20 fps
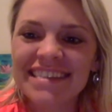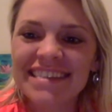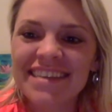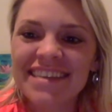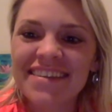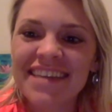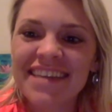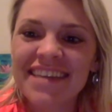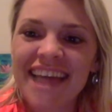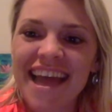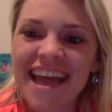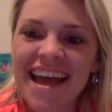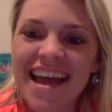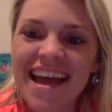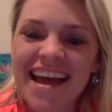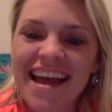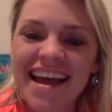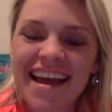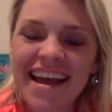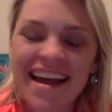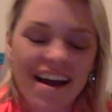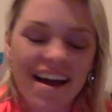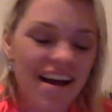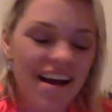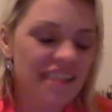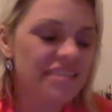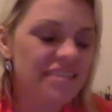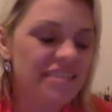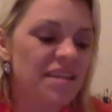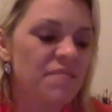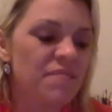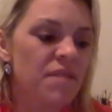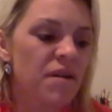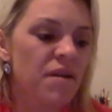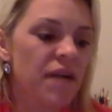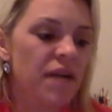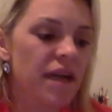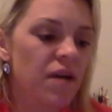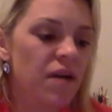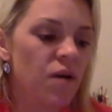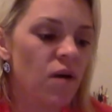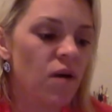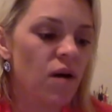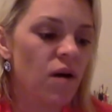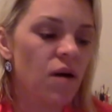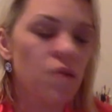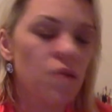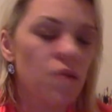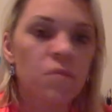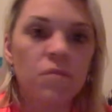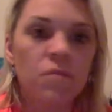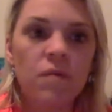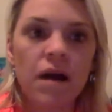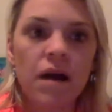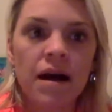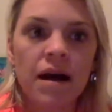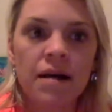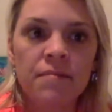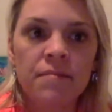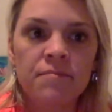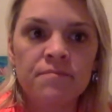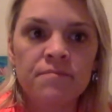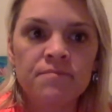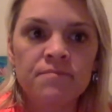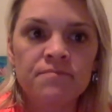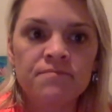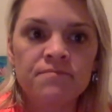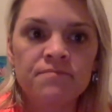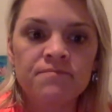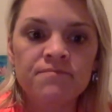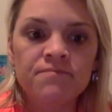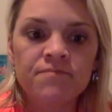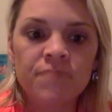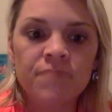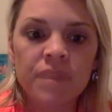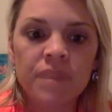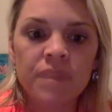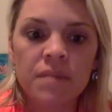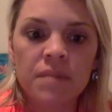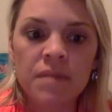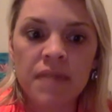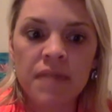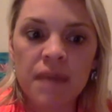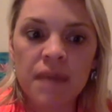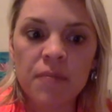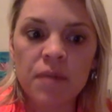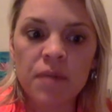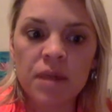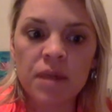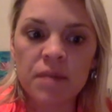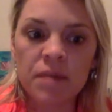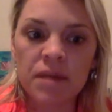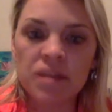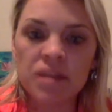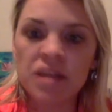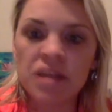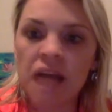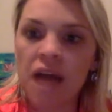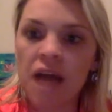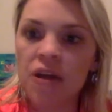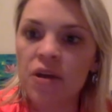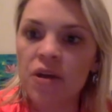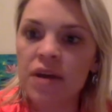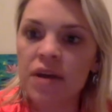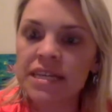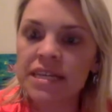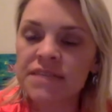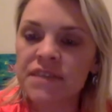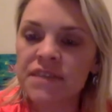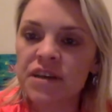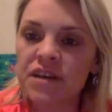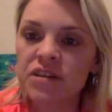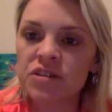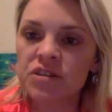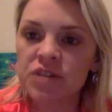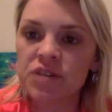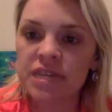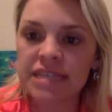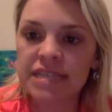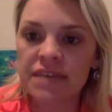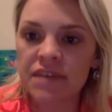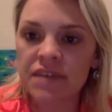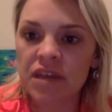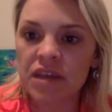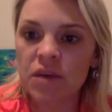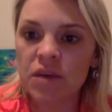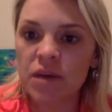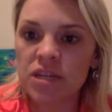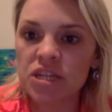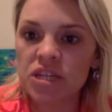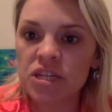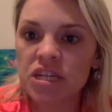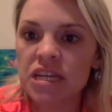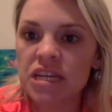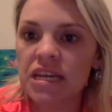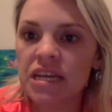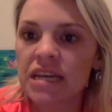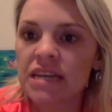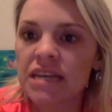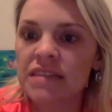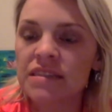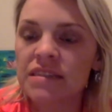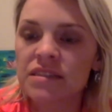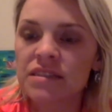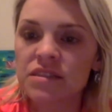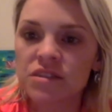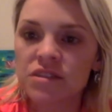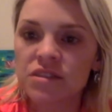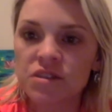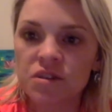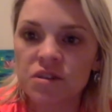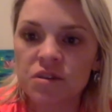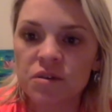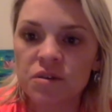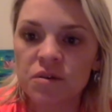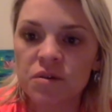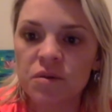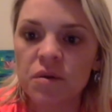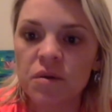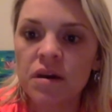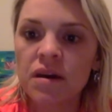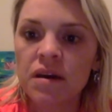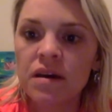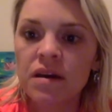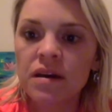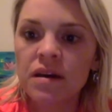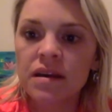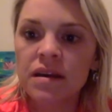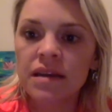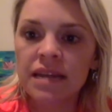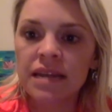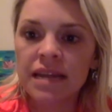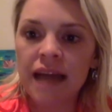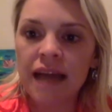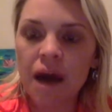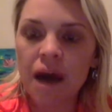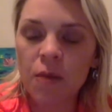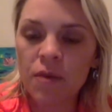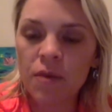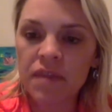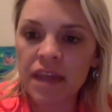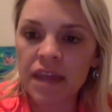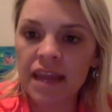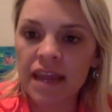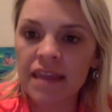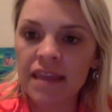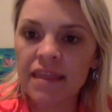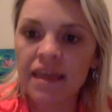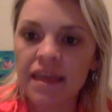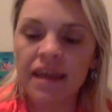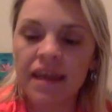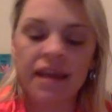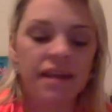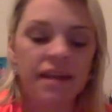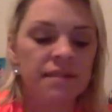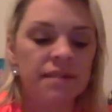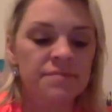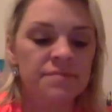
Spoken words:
So yay, awesome. Okay, cool. I mean, that pretty much. How do you guys feel? Do you guys have any questions? Do you need help with anything?